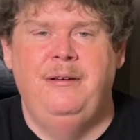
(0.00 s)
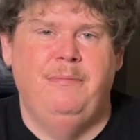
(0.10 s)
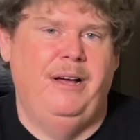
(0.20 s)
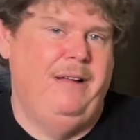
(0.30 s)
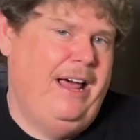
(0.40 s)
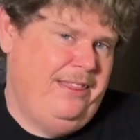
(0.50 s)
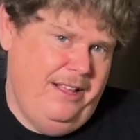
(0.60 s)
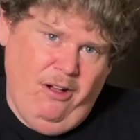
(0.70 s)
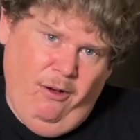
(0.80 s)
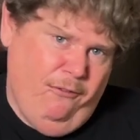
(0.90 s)
But I
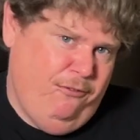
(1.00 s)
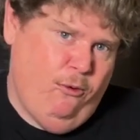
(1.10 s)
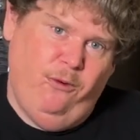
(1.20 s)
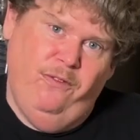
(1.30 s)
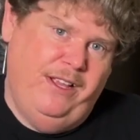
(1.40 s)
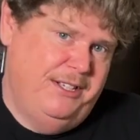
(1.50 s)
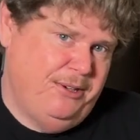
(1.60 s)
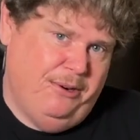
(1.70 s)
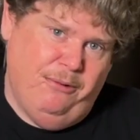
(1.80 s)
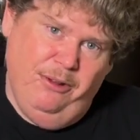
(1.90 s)
think all four of these
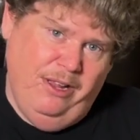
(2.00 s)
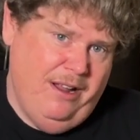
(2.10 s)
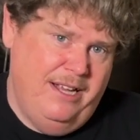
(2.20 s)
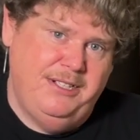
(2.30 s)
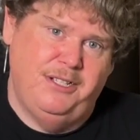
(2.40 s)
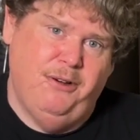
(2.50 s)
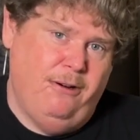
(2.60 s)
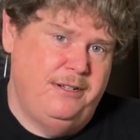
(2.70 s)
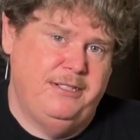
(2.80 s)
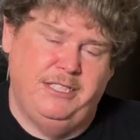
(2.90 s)
are really nice
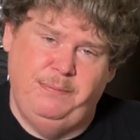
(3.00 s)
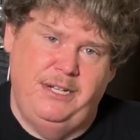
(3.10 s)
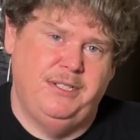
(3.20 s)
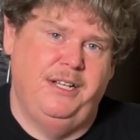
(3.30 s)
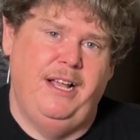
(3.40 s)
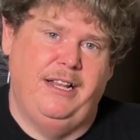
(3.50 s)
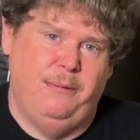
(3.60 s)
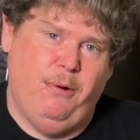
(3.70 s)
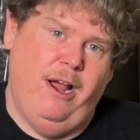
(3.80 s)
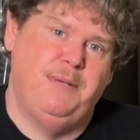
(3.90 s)
guitars, especially at
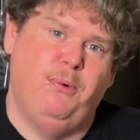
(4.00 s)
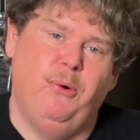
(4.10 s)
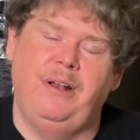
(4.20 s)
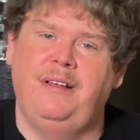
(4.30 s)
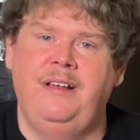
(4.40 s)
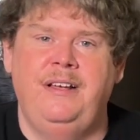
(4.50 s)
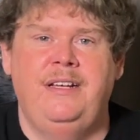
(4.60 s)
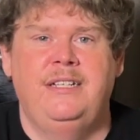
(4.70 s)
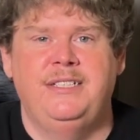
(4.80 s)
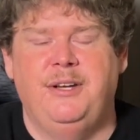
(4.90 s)
the price point.
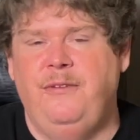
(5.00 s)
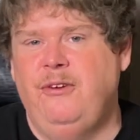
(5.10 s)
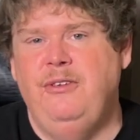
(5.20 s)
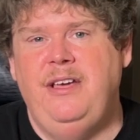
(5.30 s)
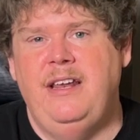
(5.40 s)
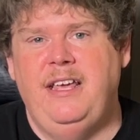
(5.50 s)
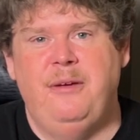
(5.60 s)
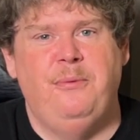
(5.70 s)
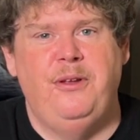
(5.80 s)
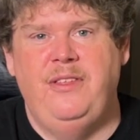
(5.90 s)
So if you're looking at
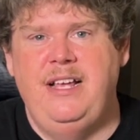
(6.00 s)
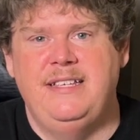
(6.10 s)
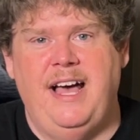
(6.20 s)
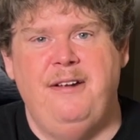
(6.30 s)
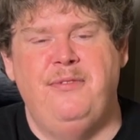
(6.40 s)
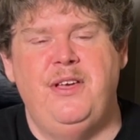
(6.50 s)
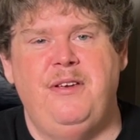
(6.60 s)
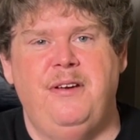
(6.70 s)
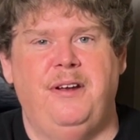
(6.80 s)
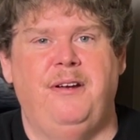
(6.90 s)
getting one of these, I don't
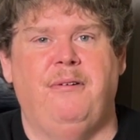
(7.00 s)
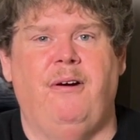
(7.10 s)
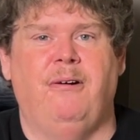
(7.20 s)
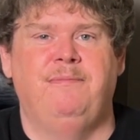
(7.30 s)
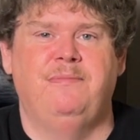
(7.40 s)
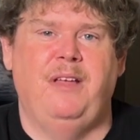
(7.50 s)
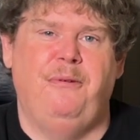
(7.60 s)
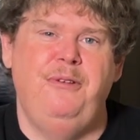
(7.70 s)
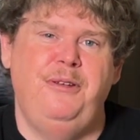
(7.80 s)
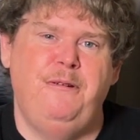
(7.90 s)
think you're going to go wrong.
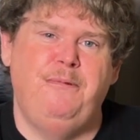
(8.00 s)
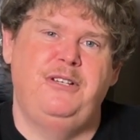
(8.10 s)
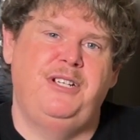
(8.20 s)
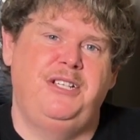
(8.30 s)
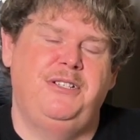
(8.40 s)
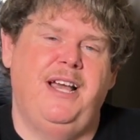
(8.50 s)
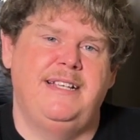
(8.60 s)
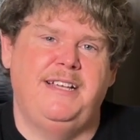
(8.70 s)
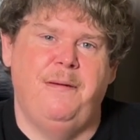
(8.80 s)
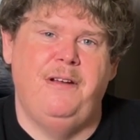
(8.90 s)
I really do appreciate you
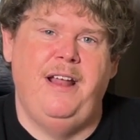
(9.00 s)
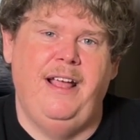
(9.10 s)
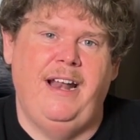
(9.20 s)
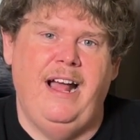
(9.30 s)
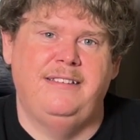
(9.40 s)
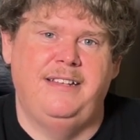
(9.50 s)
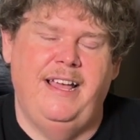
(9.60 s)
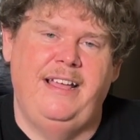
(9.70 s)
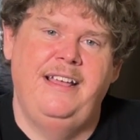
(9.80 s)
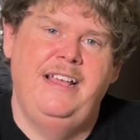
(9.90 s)
guys coming and hanging out
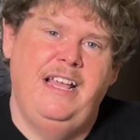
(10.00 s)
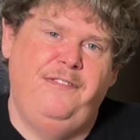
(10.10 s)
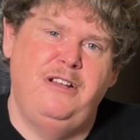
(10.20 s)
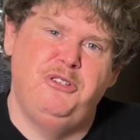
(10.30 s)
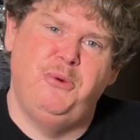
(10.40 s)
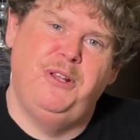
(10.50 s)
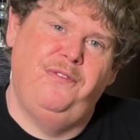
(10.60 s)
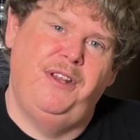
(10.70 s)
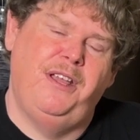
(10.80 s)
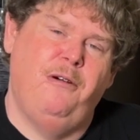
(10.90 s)
today. If you enjoyed the
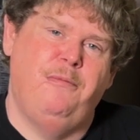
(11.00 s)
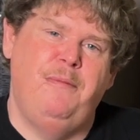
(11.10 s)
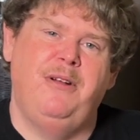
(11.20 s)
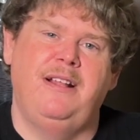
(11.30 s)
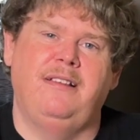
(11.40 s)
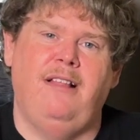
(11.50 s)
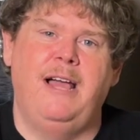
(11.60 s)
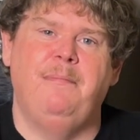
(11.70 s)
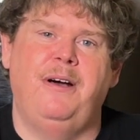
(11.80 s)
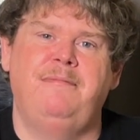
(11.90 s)
video, remember to hit the
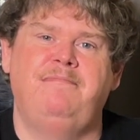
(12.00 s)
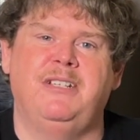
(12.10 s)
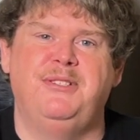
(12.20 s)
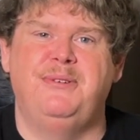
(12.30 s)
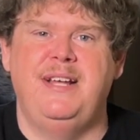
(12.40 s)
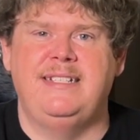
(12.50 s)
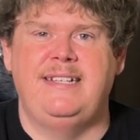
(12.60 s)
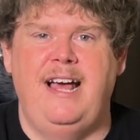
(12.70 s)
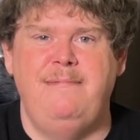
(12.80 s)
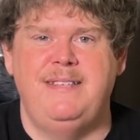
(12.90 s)
like button. Until next
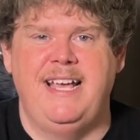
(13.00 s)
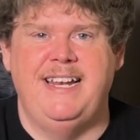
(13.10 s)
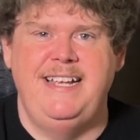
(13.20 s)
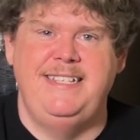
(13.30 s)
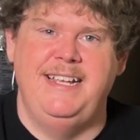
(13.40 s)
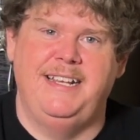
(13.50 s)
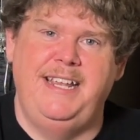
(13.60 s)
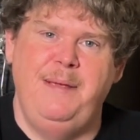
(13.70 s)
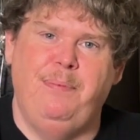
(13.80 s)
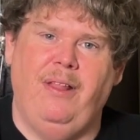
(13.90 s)
time, take it easy and
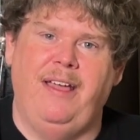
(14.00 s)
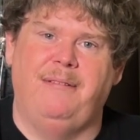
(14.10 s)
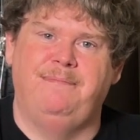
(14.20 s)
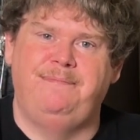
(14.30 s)
keep playing.